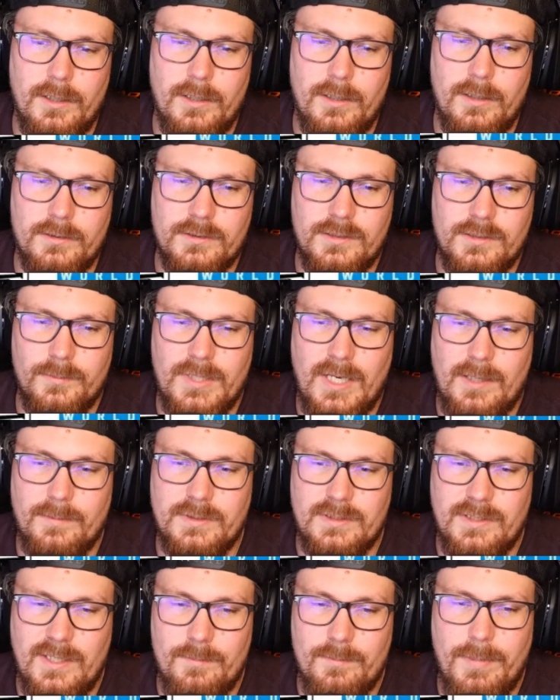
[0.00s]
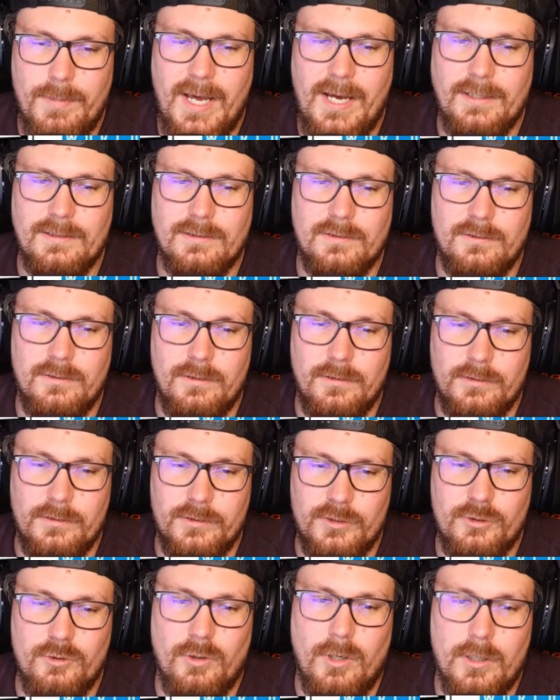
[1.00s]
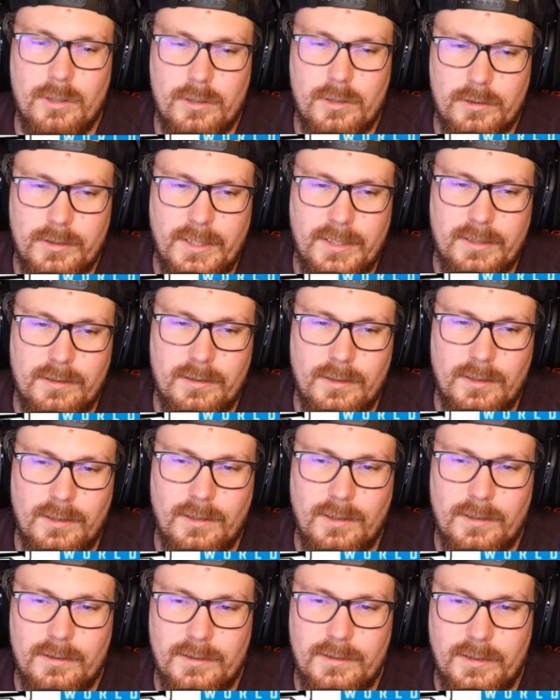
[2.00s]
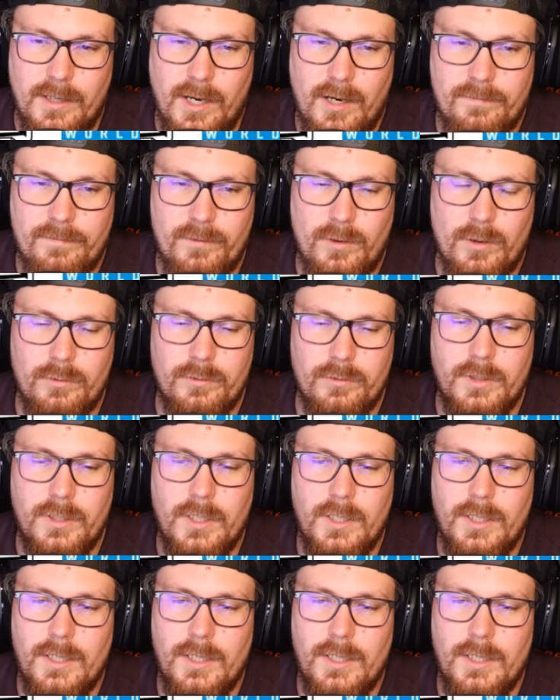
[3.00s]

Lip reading: sometimes the impacts are stronger than off-road,